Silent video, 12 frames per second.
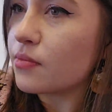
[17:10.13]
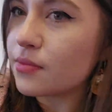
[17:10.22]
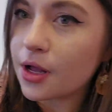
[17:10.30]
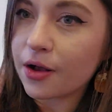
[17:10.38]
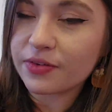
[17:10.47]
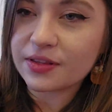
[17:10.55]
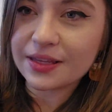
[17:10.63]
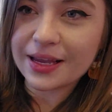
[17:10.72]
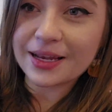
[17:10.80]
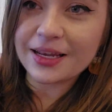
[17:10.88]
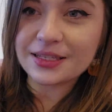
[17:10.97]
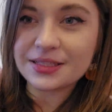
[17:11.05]
Obviously
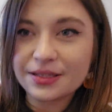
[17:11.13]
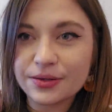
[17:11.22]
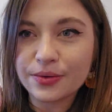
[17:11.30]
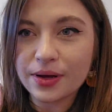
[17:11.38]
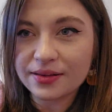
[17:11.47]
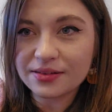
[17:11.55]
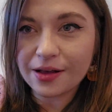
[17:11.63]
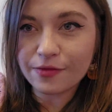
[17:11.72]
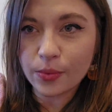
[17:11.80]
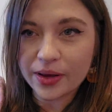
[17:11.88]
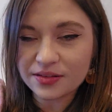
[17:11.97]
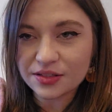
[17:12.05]
I still have a
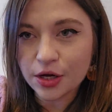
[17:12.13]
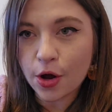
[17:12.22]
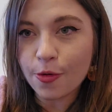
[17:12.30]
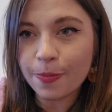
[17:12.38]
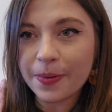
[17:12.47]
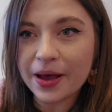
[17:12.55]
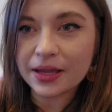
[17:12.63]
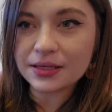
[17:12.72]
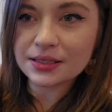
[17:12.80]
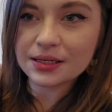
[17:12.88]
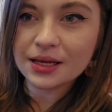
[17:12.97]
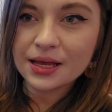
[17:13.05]
ways to go,
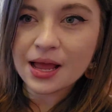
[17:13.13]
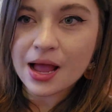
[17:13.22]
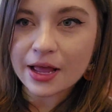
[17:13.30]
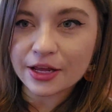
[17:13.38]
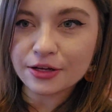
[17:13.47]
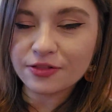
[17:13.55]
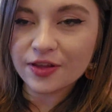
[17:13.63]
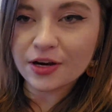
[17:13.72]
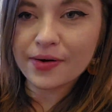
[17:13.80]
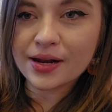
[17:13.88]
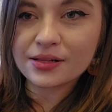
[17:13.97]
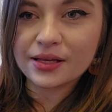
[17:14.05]
but I could
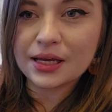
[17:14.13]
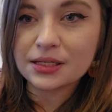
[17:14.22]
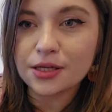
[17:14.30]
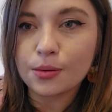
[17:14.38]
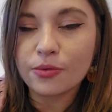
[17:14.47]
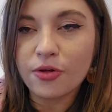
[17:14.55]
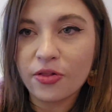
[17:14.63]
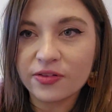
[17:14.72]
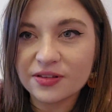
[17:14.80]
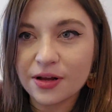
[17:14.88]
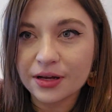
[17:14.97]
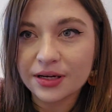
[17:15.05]
theoretically get done with all the
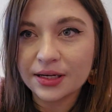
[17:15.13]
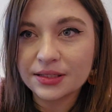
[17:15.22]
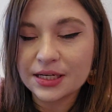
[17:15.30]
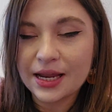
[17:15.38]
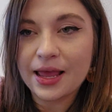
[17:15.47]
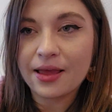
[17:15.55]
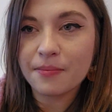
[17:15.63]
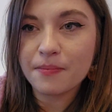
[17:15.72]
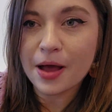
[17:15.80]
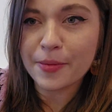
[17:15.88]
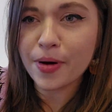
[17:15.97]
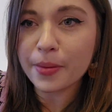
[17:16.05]
stockinette today.
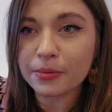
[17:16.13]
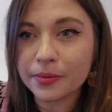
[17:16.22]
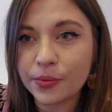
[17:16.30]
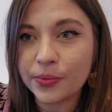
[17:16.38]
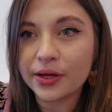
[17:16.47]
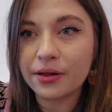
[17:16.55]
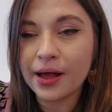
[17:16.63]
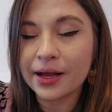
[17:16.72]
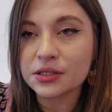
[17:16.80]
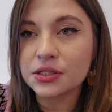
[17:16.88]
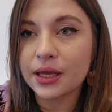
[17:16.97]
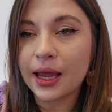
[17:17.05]
I probably will,
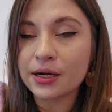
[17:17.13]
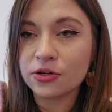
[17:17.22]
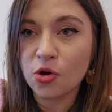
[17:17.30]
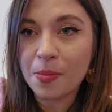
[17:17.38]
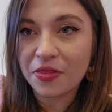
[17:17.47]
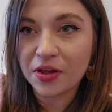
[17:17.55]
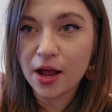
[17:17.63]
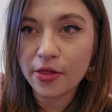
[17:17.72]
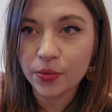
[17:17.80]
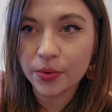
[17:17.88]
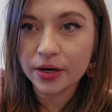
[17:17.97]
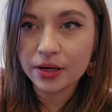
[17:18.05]
actually. I don't know about the
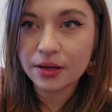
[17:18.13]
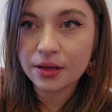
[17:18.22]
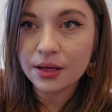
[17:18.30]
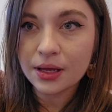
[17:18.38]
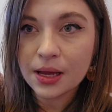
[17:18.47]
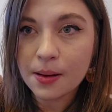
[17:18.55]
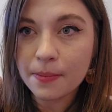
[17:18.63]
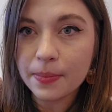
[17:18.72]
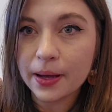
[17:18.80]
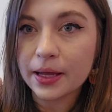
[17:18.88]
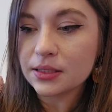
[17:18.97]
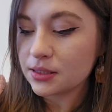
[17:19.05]
color work,
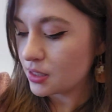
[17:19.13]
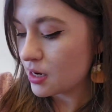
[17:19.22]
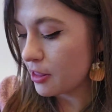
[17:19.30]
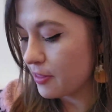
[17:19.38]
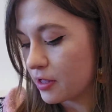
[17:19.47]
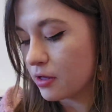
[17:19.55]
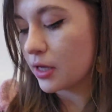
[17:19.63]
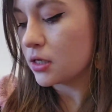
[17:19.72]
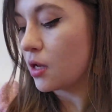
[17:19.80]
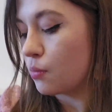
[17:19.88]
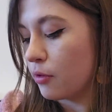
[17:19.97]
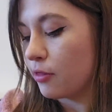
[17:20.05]
but I think I'll get
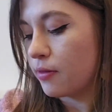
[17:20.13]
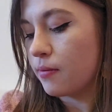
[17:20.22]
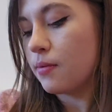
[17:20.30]
done with